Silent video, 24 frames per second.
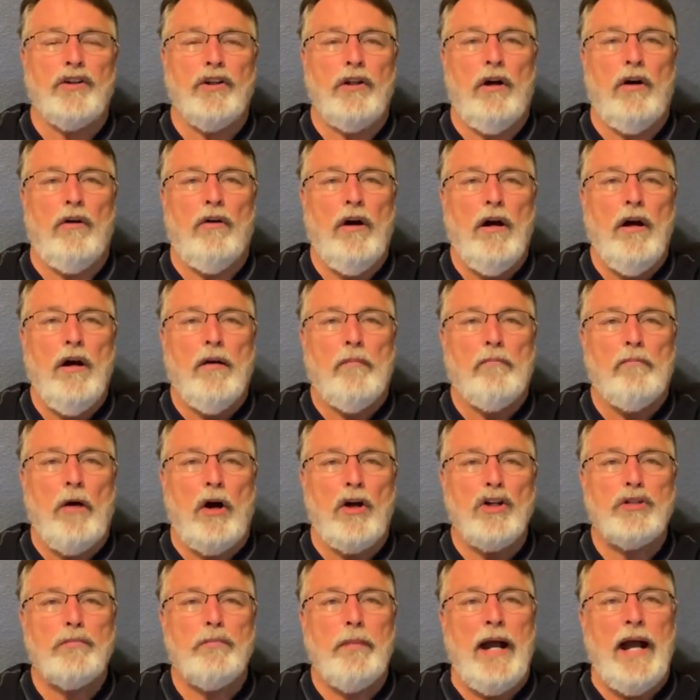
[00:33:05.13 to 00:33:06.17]
You know,
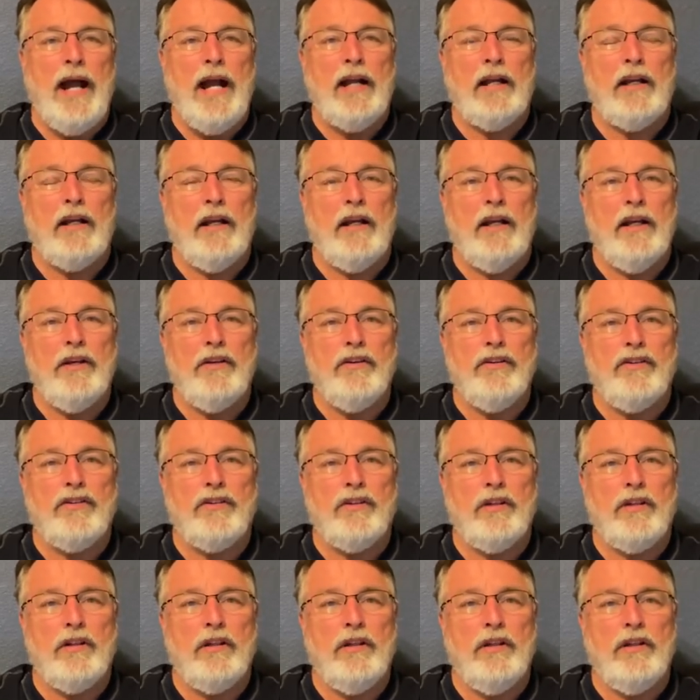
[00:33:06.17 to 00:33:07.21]
Mossback
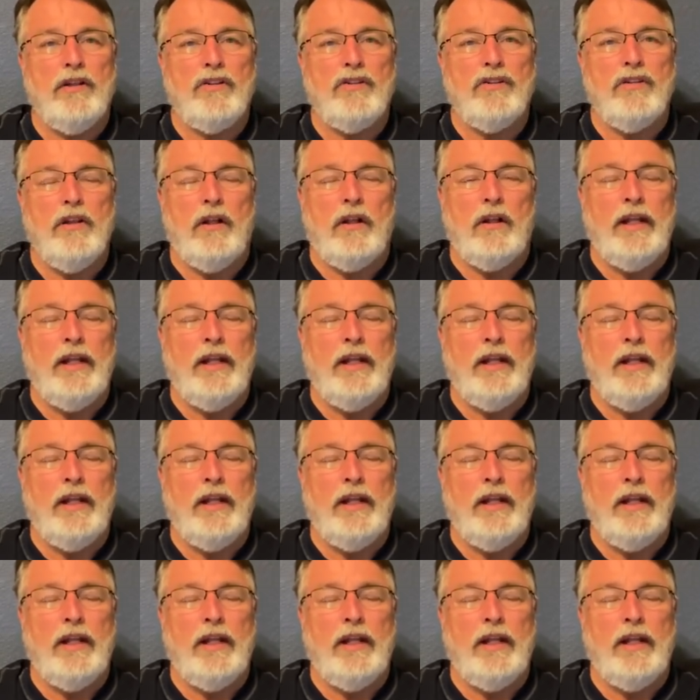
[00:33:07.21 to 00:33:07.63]
is the